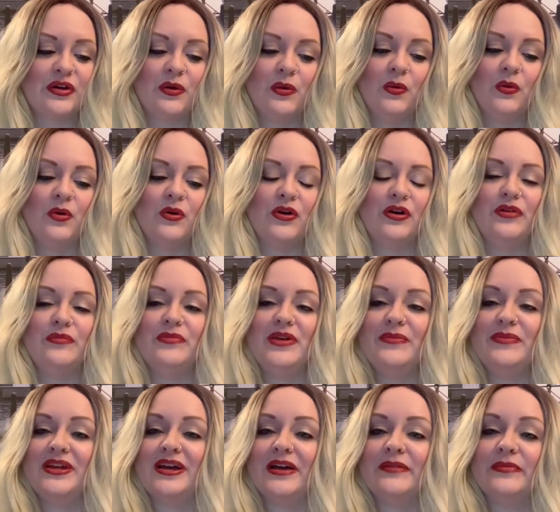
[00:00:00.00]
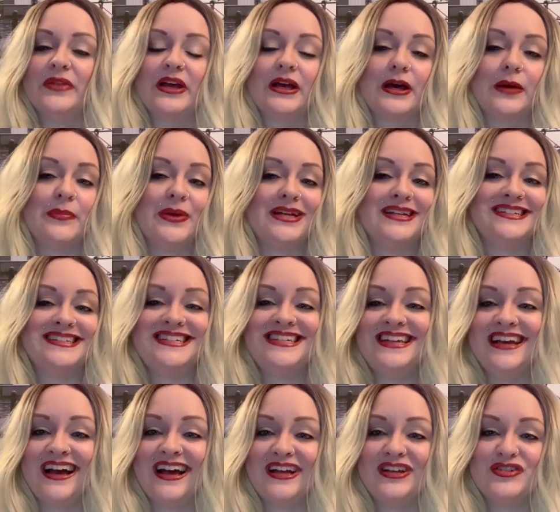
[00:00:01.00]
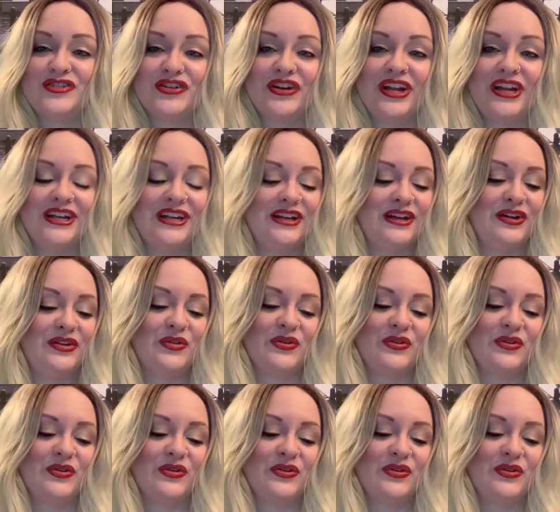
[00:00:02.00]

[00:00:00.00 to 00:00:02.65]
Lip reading: or maybe I'm like a bit dehydrated